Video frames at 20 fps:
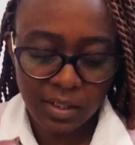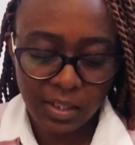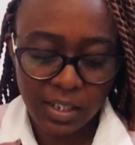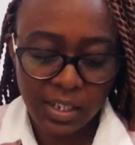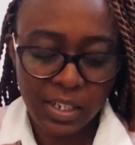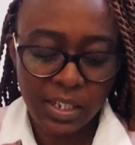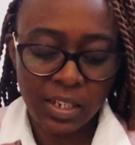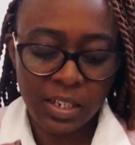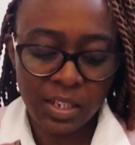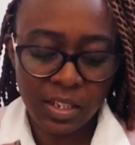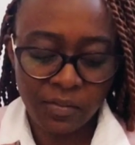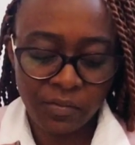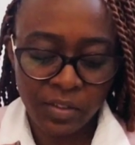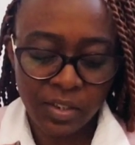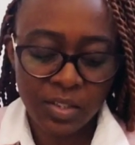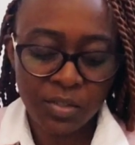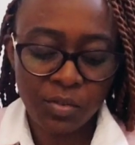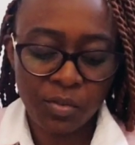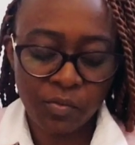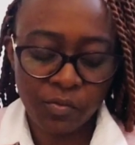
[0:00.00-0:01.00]
clean the
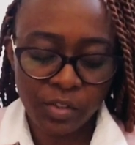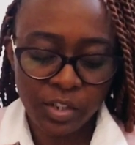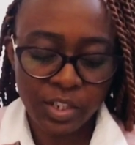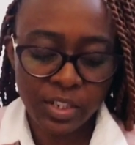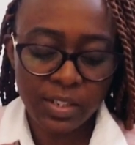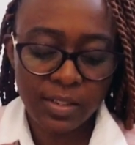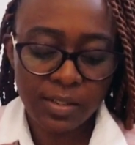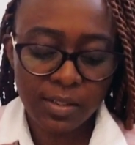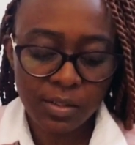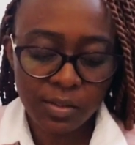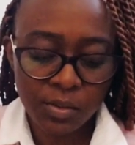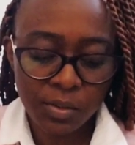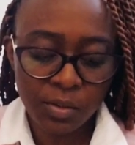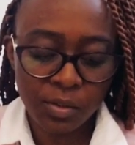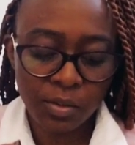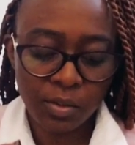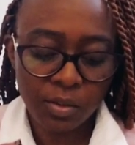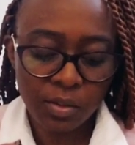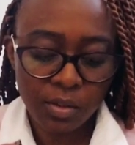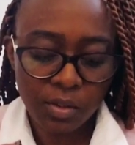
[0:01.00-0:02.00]
vessel first.
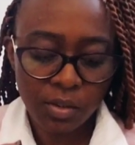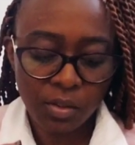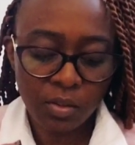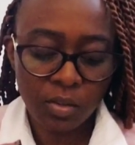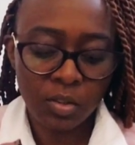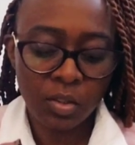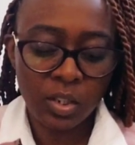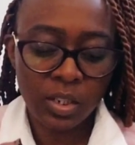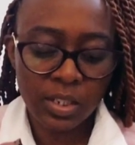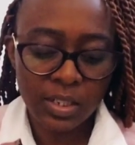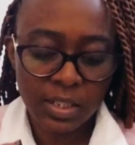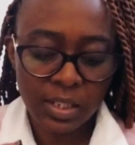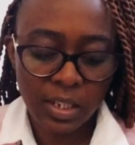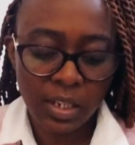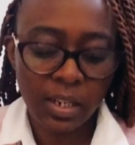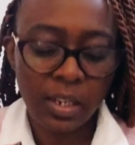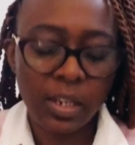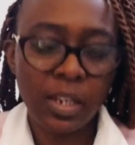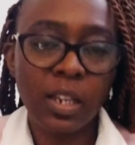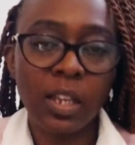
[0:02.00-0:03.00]
So God is
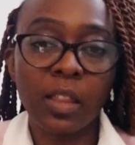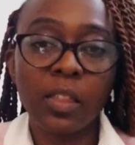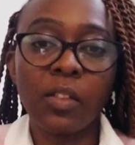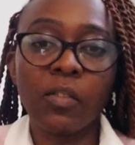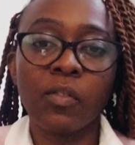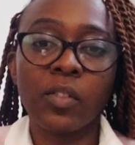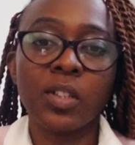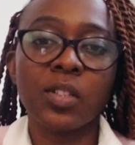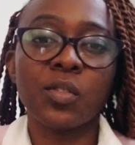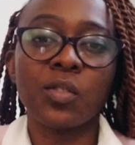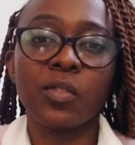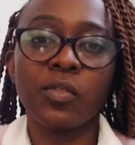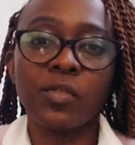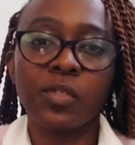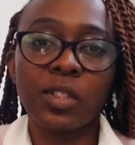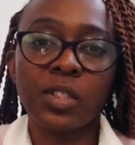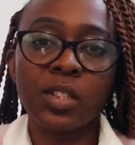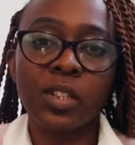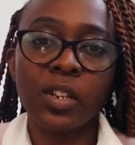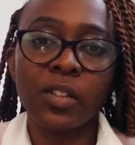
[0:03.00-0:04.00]
cleaning the vessel for
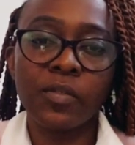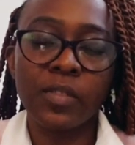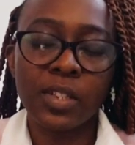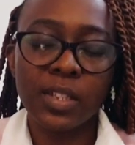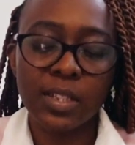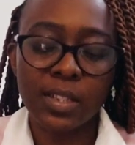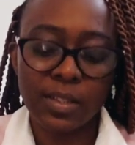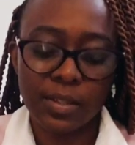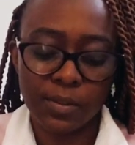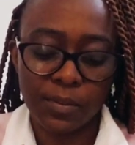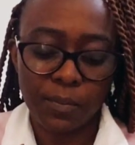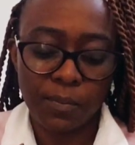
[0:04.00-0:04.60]
service.